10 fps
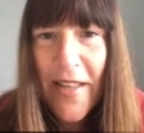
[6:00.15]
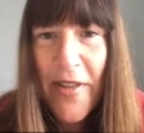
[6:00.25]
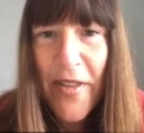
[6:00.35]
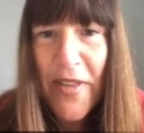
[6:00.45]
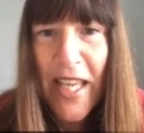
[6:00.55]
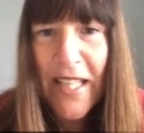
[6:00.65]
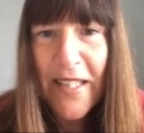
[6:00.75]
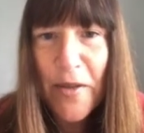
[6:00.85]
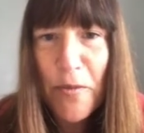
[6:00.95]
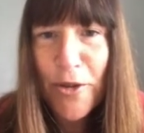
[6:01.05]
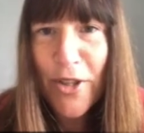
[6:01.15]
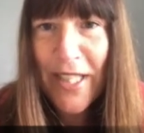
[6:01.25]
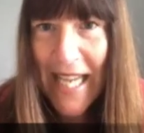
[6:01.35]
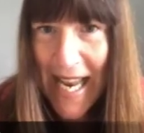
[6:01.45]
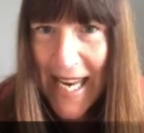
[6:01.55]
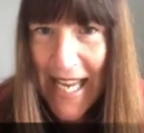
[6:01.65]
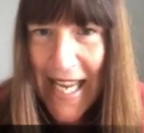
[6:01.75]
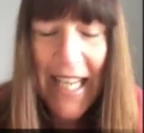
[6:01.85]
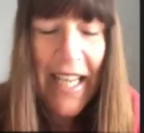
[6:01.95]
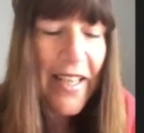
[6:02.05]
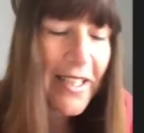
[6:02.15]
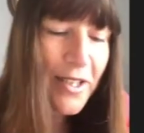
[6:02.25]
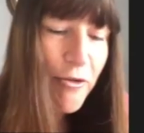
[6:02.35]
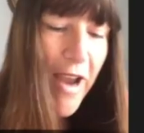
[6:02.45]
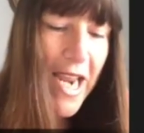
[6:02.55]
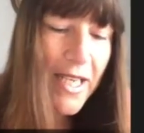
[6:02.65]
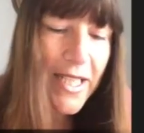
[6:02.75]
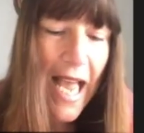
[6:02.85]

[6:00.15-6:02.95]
that the kids can watch on telly. That's great.